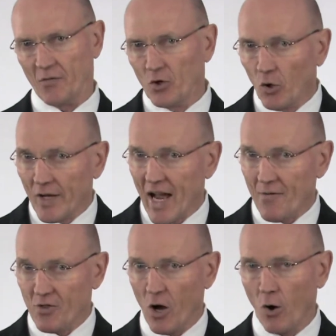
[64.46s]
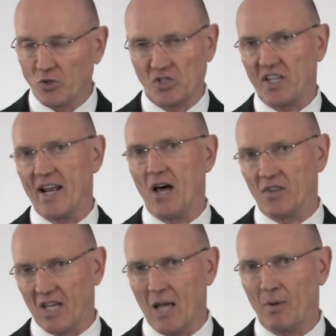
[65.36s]
If you don't have those, just get out of
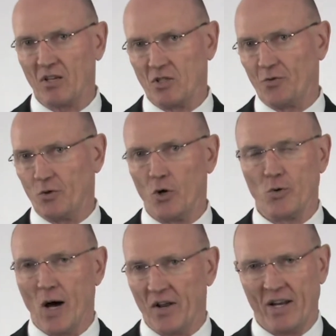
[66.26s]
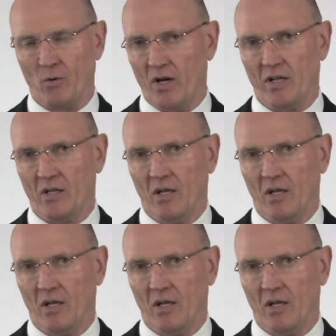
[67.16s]
the game because they'll throw you out anyway.